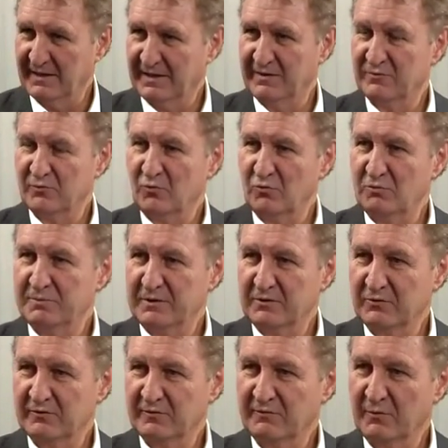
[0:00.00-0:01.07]
And it's all
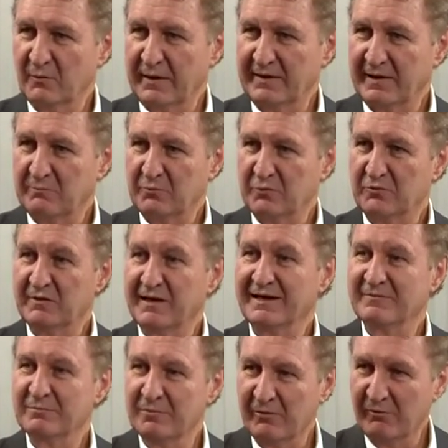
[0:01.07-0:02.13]
because of the way they boost
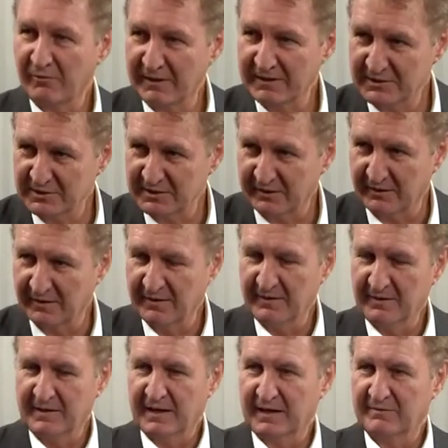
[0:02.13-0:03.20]
exploration.
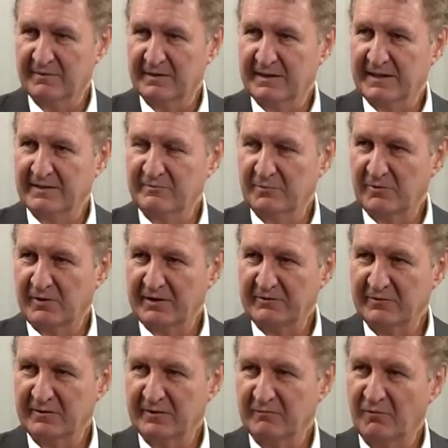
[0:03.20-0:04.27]
And the
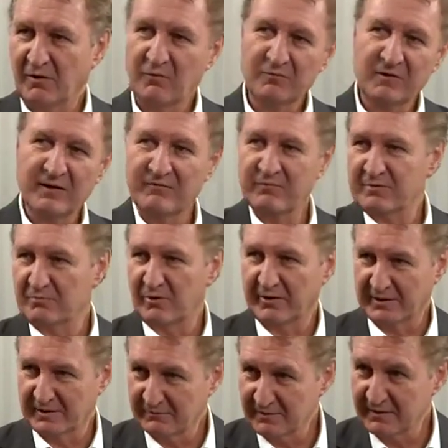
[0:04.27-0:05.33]
exploration involves
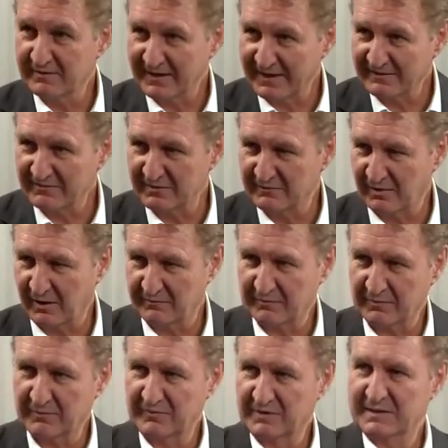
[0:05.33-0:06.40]
everybody, even the taxi
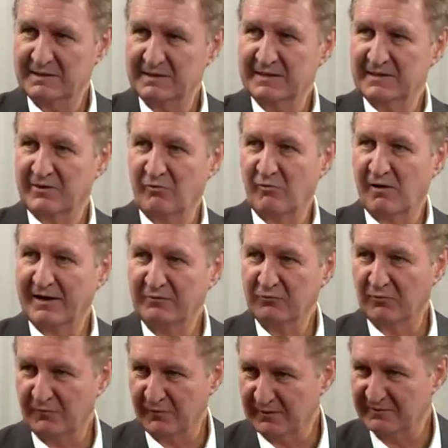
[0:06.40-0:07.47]
driver, because he can get a
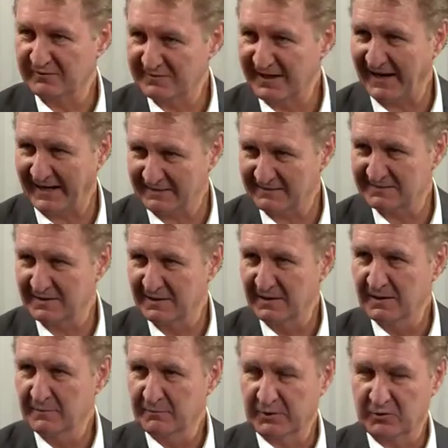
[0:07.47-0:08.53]
write-off on his tax
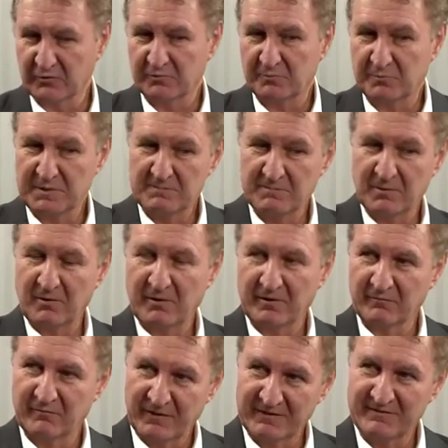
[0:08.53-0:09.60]
because people are
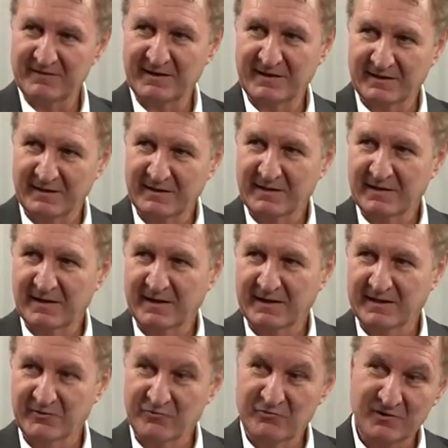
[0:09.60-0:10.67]
investing
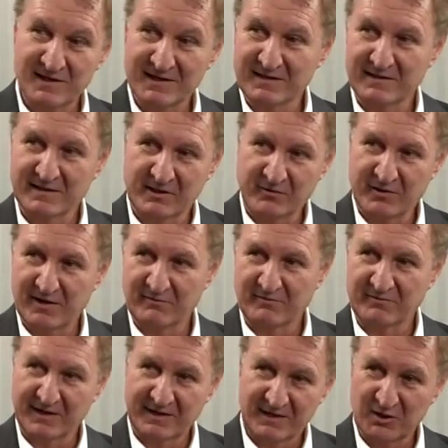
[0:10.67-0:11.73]
in drilling in the
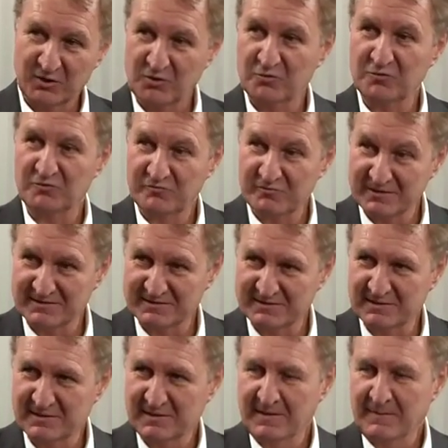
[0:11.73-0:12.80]
ground, taking huge risk.